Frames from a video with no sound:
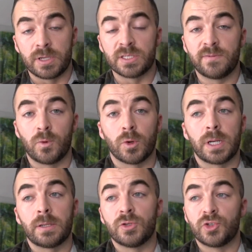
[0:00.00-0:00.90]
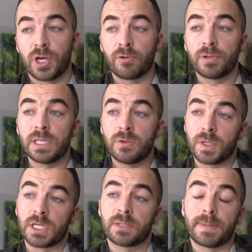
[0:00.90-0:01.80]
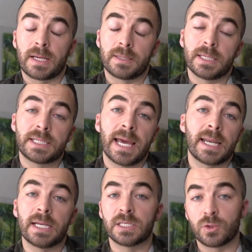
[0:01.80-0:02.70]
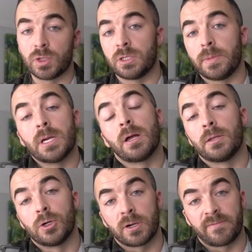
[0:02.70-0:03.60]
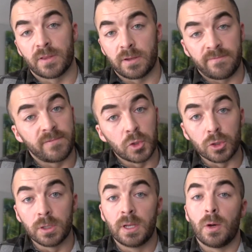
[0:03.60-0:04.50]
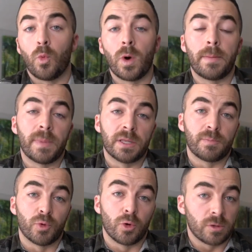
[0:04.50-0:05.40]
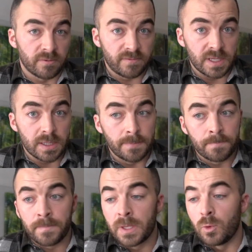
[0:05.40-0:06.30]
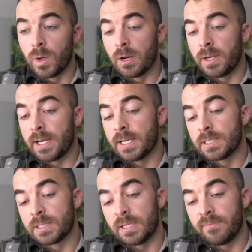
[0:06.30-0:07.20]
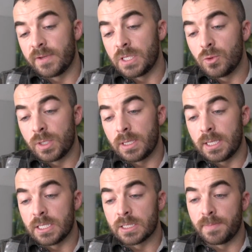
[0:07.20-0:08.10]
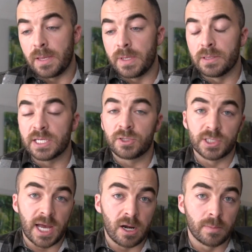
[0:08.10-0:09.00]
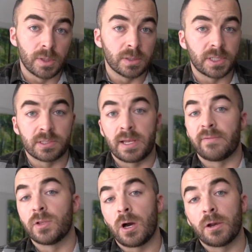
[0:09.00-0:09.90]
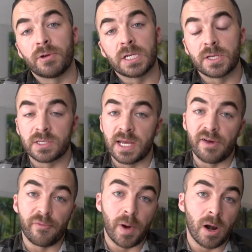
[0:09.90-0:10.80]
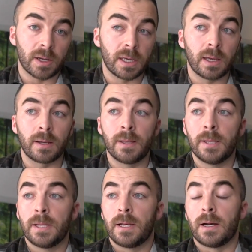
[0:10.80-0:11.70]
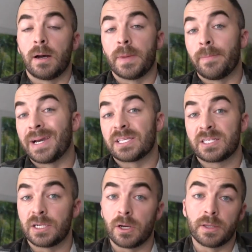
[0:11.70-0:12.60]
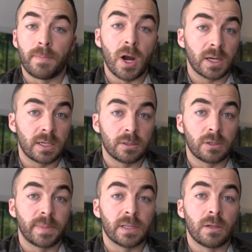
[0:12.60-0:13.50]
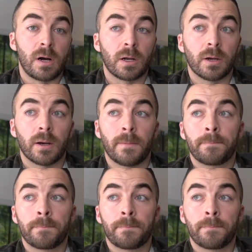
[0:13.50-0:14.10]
is for it. Generally, you can expect the tenant is going to be on the hook for the full 1 month broker fee. Whereas if a unit is maybe less desirable, it doesn't have laundry, it doesn't have parking, it might sit on the market a little bit longer.